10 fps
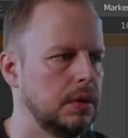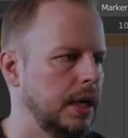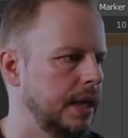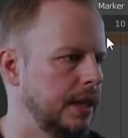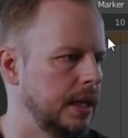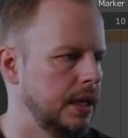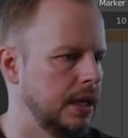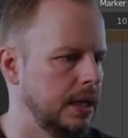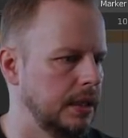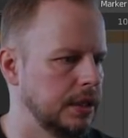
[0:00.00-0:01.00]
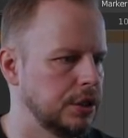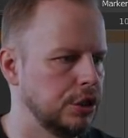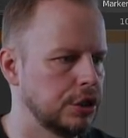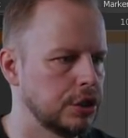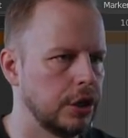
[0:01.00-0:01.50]
and then let's
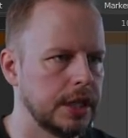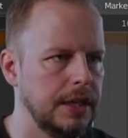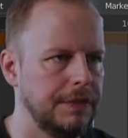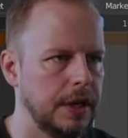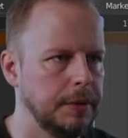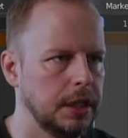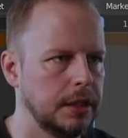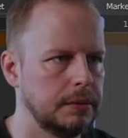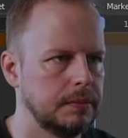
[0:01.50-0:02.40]
just start keyframing here.